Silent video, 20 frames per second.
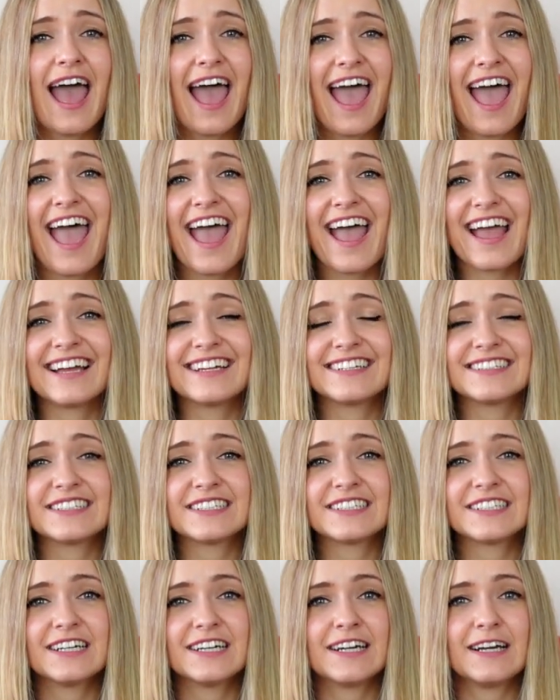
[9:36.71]

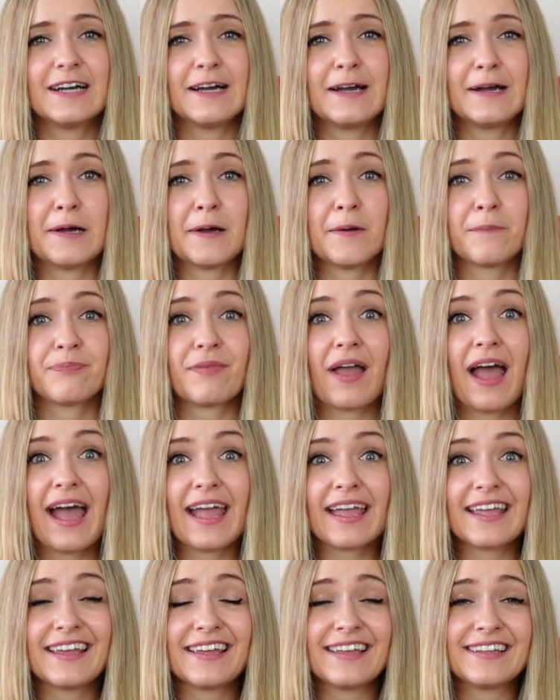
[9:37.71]
and um,
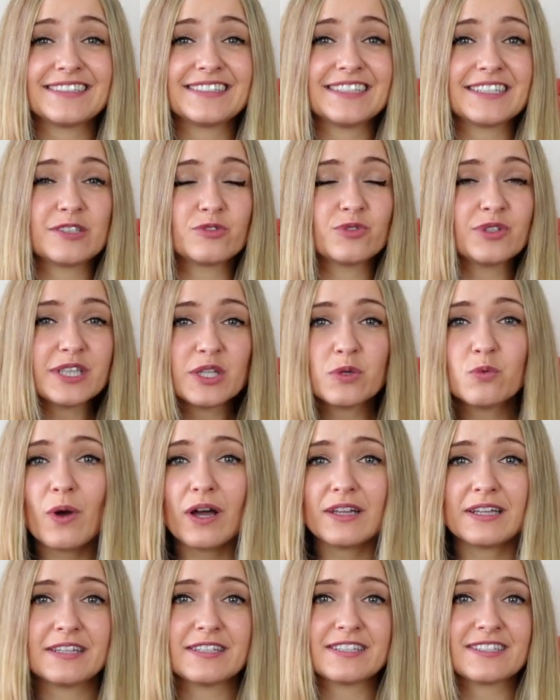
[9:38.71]
I did really
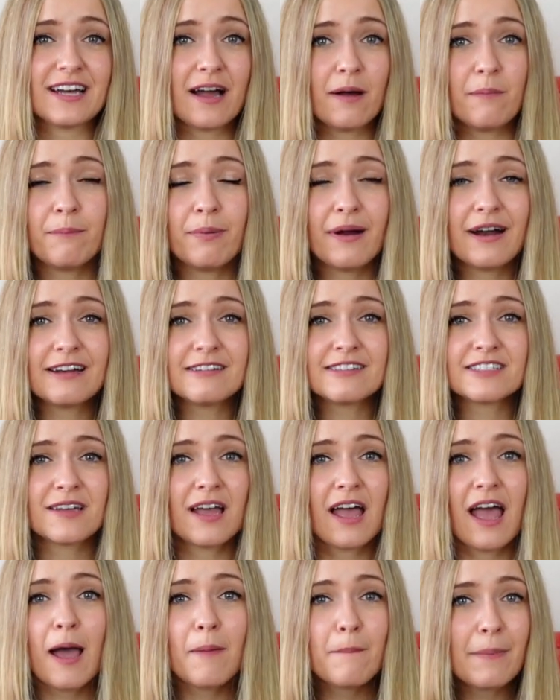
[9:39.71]
well in some parts,
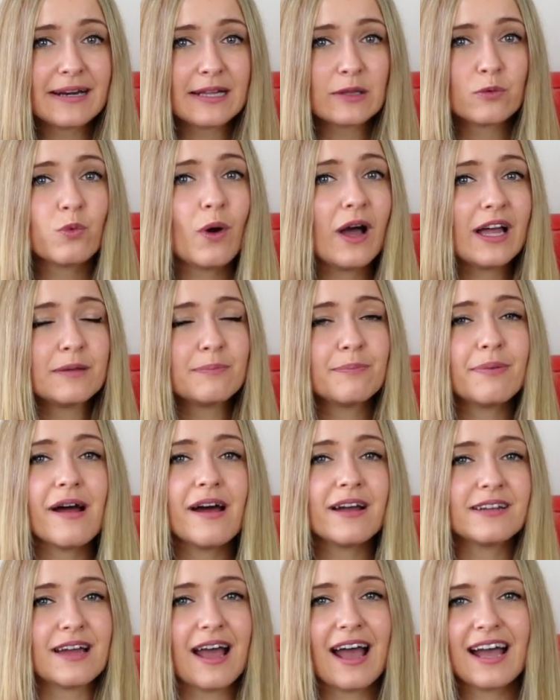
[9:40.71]
but in one
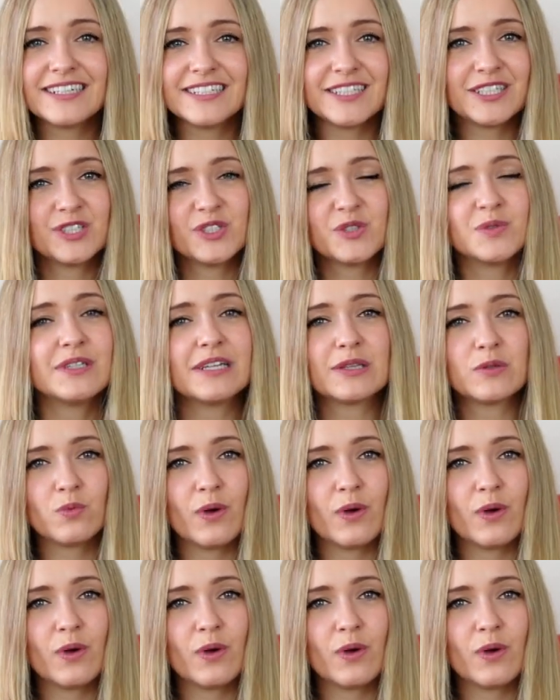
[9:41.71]
part I didn't do that